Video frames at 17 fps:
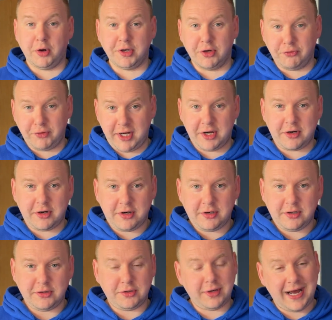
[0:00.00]
the rear,
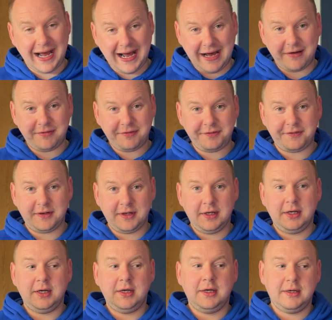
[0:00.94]
you have,
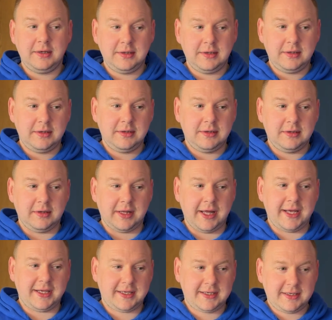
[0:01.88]

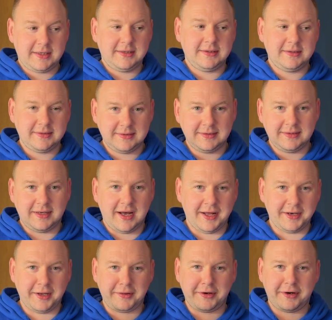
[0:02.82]
like
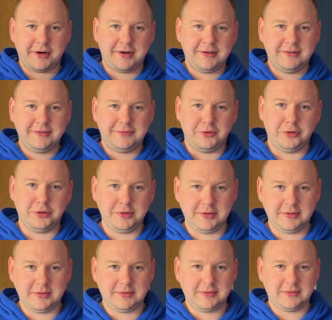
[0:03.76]
another
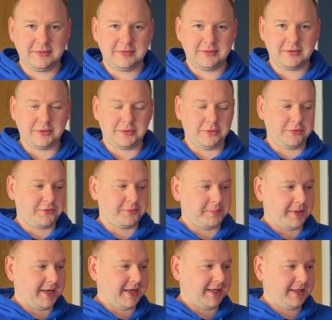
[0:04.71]
phone close
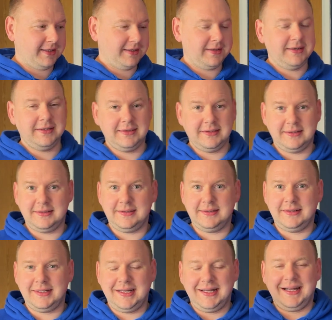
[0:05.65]
by,
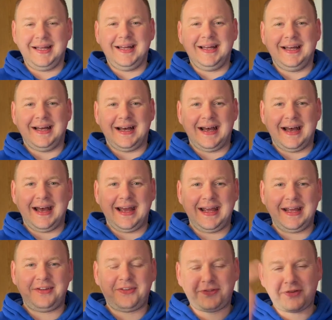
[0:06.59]

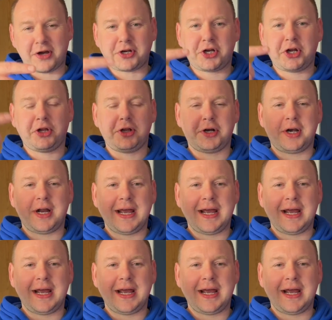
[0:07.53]
a circular